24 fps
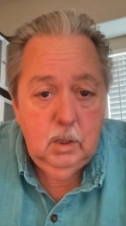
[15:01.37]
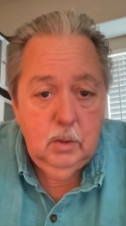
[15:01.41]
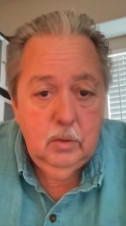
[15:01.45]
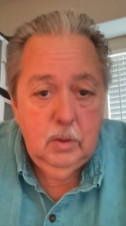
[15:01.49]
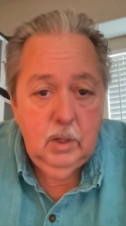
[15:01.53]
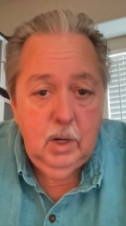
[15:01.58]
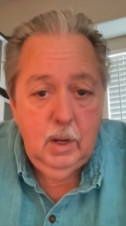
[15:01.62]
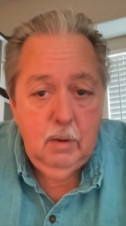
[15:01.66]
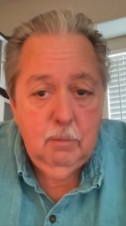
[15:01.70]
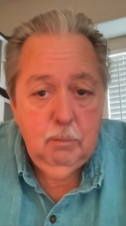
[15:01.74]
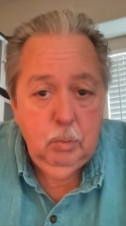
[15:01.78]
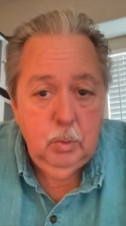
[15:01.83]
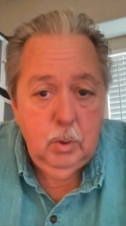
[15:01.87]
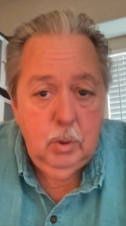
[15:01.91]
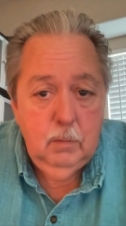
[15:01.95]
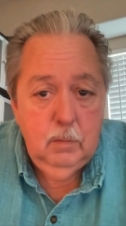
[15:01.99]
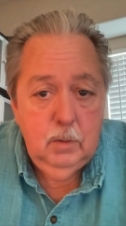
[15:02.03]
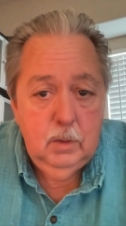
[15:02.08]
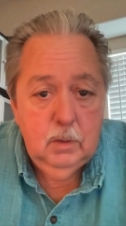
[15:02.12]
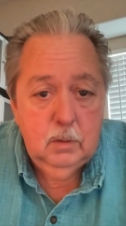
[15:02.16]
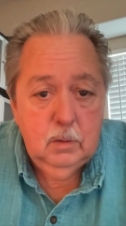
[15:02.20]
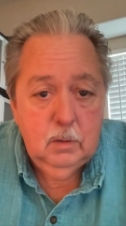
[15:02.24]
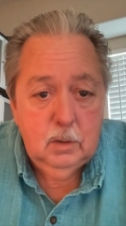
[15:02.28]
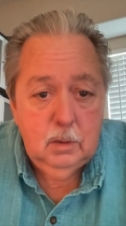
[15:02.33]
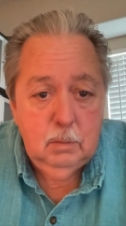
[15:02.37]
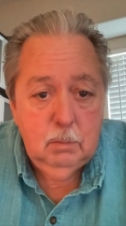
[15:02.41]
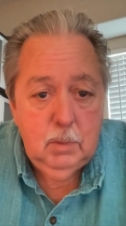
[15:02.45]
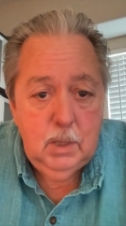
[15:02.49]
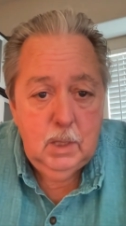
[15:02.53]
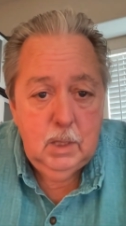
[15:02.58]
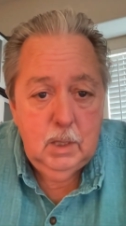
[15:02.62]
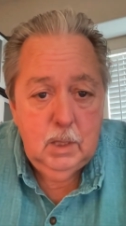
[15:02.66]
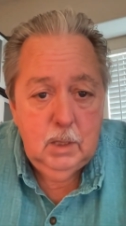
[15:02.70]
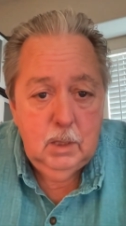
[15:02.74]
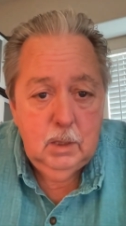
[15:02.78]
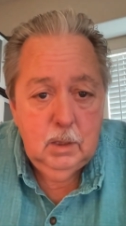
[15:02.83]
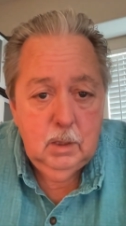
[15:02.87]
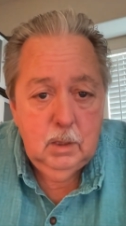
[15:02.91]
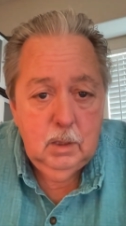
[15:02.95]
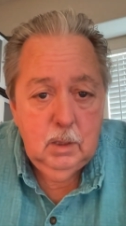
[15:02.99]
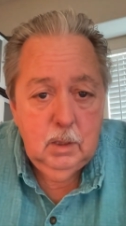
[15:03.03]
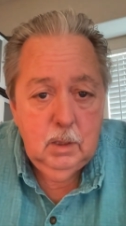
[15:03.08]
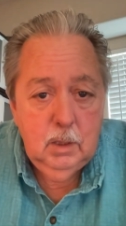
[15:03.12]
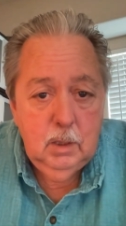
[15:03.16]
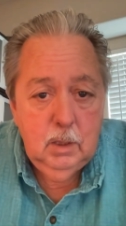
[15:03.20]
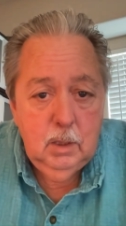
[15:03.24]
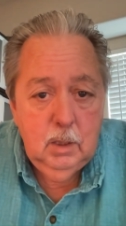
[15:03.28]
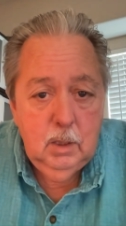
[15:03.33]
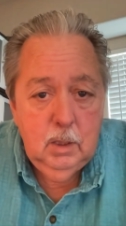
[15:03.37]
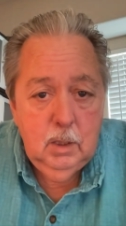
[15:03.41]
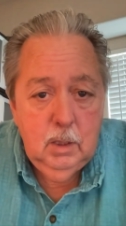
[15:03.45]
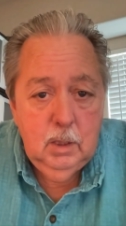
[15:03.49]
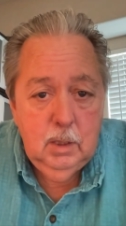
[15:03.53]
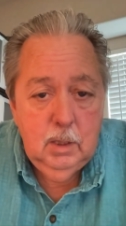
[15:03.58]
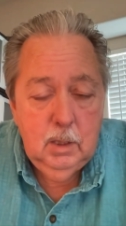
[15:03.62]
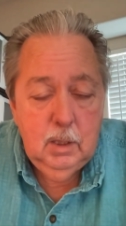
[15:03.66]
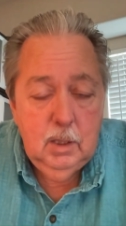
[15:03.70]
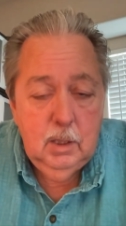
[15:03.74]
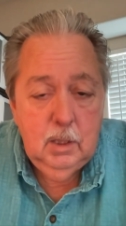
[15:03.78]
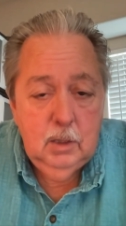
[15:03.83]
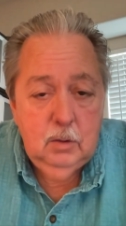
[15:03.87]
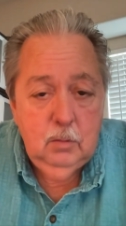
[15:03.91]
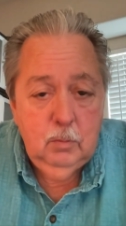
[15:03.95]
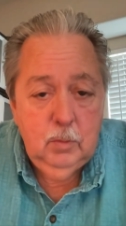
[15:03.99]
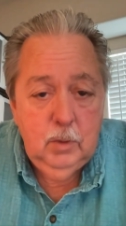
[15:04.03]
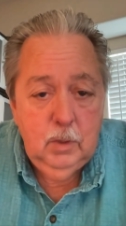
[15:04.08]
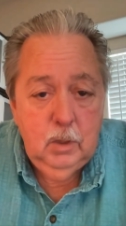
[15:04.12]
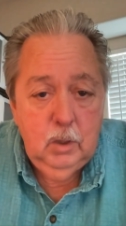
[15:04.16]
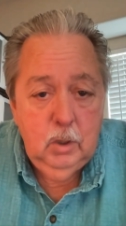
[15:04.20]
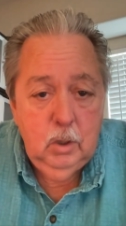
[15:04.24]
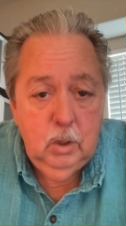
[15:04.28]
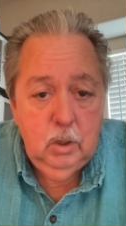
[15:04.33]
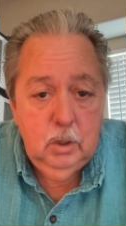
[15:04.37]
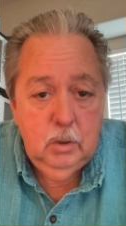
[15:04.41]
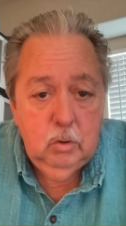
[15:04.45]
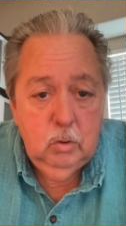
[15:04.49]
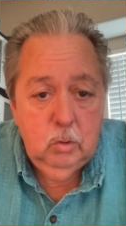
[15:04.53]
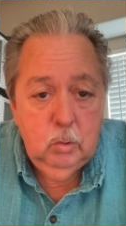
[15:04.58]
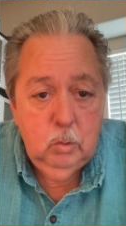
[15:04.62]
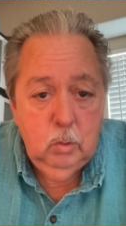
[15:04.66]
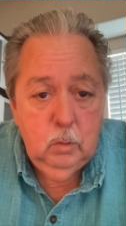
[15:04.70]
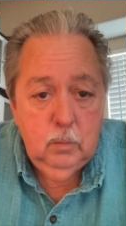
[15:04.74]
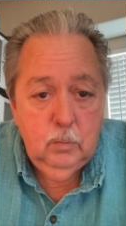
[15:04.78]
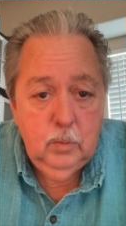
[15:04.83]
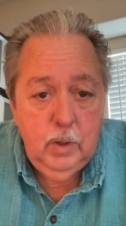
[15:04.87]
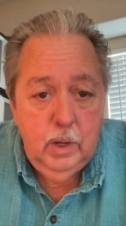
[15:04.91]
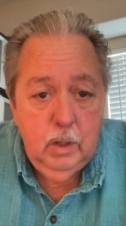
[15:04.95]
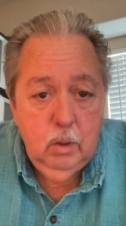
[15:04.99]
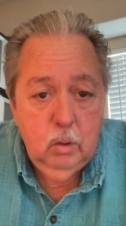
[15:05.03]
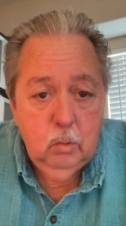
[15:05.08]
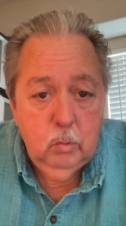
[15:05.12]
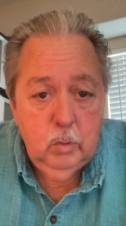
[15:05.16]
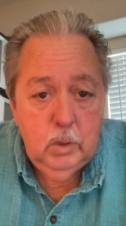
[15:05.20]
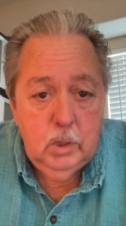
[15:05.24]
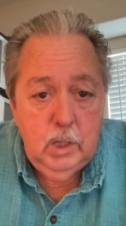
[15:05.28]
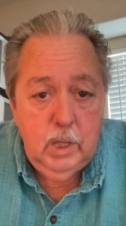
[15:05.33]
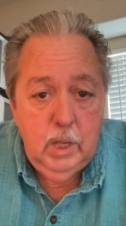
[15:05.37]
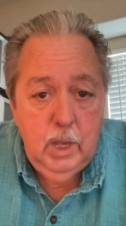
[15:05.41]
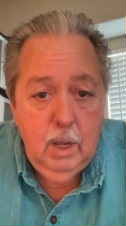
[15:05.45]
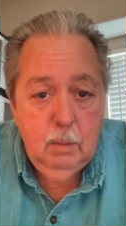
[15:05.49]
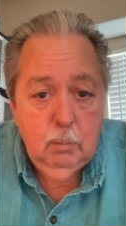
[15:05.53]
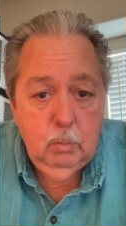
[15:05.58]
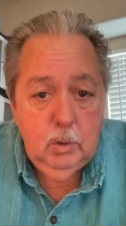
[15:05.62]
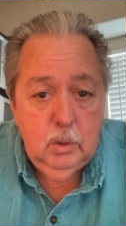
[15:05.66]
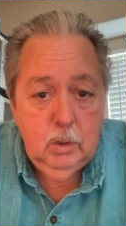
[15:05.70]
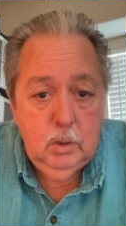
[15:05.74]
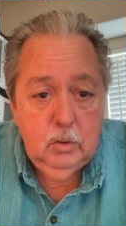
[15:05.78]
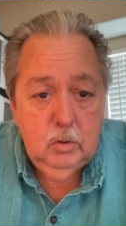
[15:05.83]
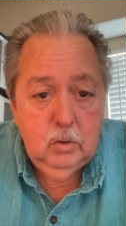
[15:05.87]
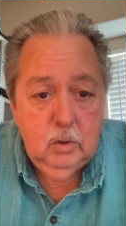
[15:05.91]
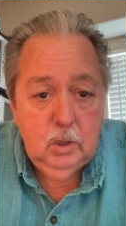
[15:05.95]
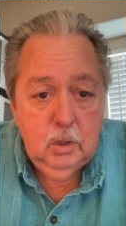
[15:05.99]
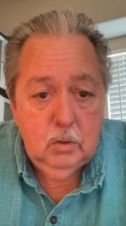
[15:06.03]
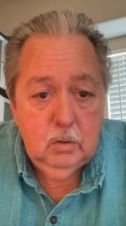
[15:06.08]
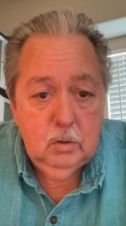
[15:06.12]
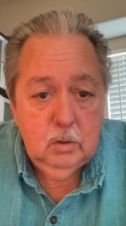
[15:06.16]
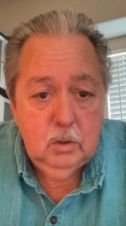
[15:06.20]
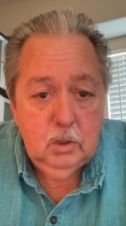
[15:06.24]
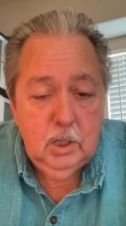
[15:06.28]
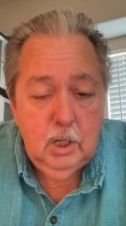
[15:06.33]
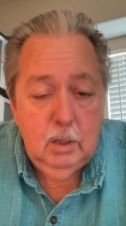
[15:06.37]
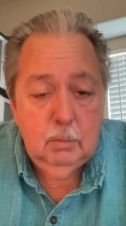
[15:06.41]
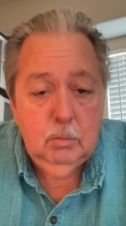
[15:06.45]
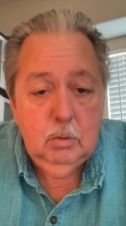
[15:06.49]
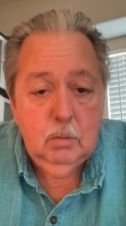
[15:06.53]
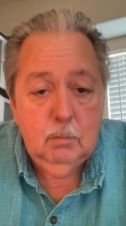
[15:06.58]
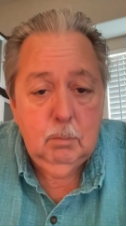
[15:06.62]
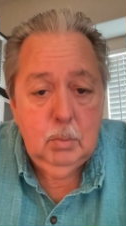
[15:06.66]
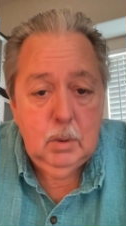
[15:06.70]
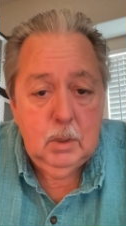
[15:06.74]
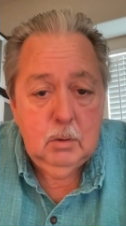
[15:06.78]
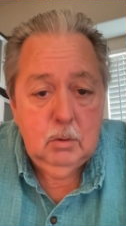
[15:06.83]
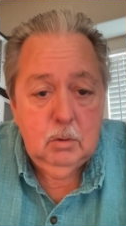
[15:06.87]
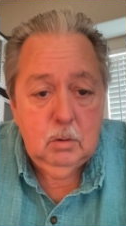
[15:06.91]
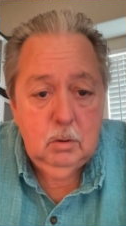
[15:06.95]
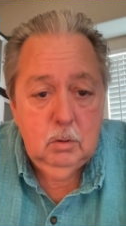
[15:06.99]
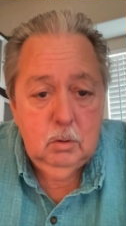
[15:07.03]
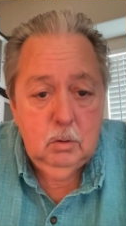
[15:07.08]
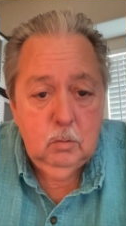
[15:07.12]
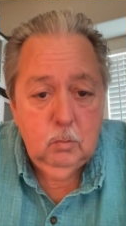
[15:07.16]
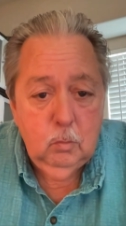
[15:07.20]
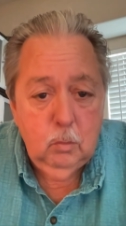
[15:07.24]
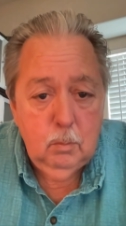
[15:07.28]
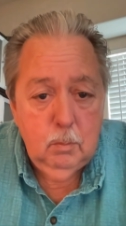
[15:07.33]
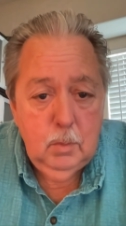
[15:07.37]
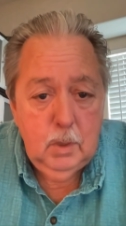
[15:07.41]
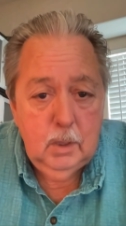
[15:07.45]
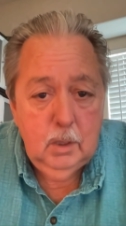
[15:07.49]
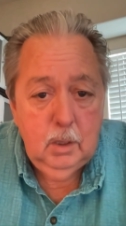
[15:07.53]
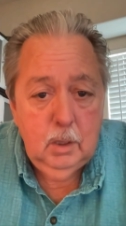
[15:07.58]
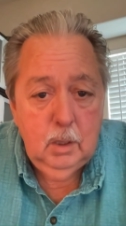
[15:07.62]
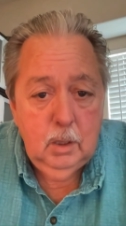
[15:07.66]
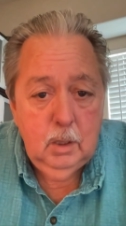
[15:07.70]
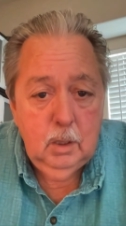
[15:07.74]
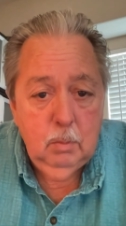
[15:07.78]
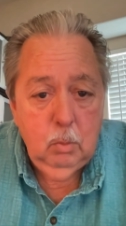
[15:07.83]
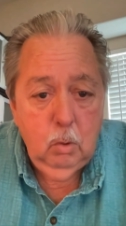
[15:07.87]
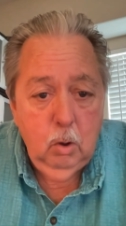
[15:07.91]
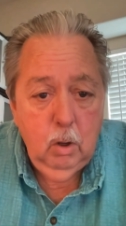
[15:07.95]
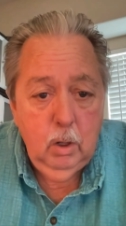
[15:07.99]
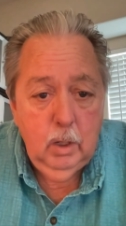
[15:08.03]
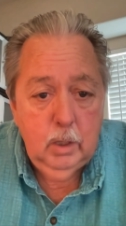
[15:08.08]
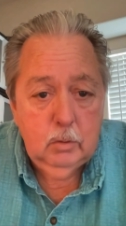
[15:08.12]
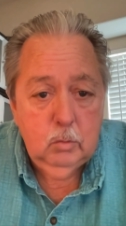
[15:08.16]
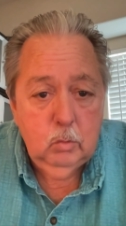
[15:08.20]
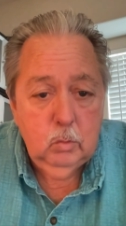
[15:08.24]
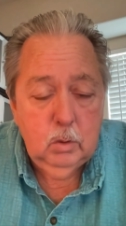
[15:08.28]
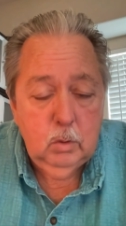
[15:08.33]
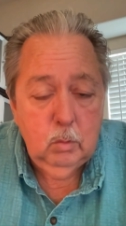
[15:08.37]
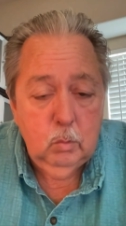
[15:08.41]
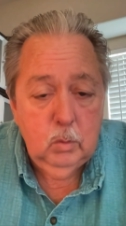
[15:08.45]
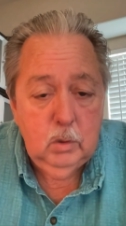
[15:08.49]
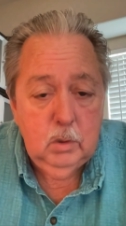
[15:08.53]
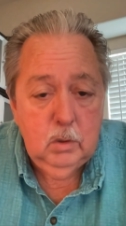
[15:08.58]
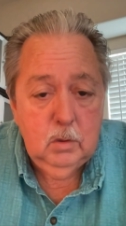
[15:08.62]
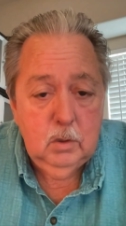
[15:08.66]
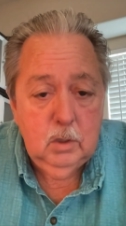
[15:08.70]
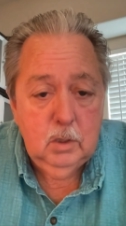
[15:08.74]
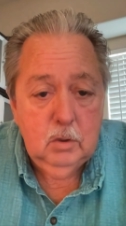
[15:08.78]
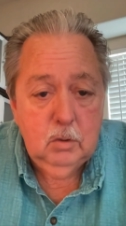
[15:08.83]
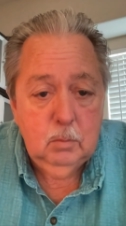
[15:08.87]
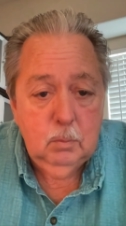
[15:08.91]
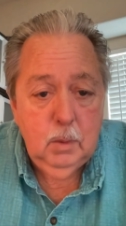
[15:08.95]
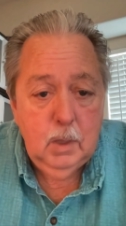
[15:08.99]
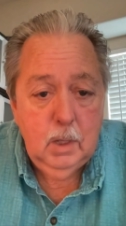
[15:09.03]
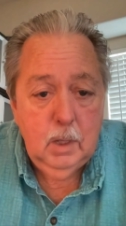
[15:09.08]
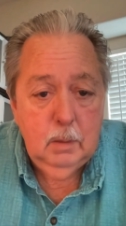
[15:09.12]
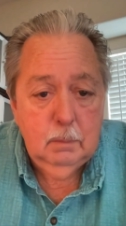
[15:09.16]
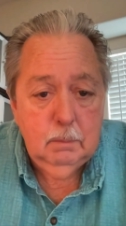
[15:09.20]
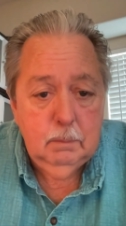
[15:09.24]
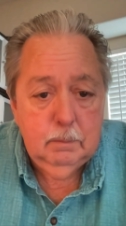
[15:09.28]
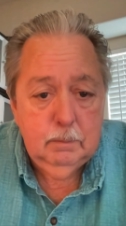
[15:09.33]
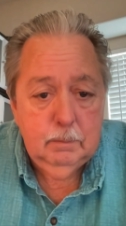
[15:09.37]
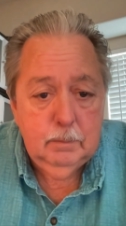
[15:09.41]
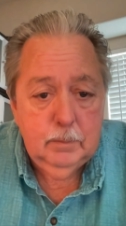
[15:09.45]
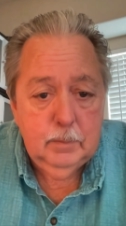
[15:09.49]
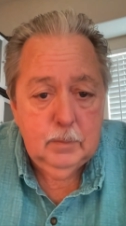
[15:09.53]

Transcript: that I previously made. In this video, let's do a final recap. We discussed the types of bits used for making products with a recessed bottom.